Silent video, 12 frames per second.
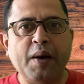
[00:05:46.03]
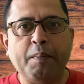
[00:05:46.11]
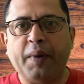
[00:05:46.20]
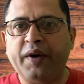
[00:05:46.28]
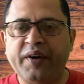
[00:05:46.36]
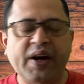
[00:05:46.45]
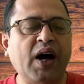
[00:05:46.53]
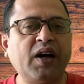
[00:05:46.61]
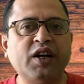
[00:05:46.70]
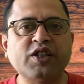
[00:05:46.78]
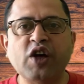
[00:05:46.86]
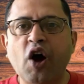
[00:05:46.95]
but
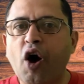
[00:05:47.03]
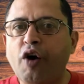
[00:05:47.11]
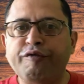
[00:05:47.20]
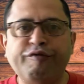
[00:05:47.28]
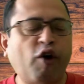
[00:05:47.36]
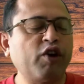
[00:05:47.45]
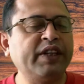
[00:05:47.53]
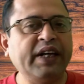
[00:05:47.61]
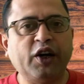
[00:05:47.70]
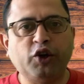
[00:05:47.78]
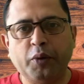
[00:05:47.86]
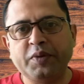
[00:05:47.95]
regardless of what they
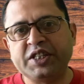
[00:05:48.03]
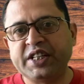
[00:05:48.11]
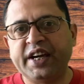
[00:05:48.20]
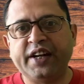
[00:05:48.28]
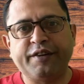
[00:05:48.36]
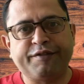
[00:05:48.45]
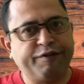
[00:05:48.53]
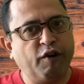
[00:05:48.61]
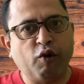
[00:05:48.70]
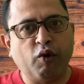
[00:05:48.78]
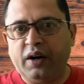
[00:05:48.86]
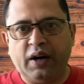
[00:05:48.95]
are domesticated
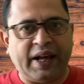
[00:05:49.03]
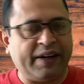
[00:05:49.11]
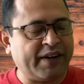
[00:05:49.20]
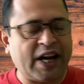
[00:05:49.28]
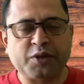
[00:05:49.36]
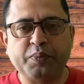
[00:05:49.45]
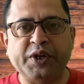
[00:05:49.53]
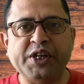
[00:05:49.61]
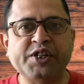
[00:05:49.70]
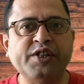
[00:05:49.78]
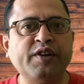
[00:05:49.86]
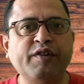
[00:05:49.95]
for, like
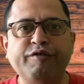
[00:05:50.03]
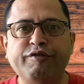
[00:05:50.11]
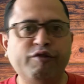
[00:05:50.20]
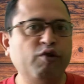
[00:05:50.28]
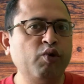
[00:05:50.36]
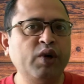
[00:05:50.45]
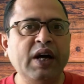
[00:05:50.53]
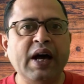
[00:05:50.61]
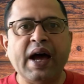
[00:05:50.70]
transportation, food,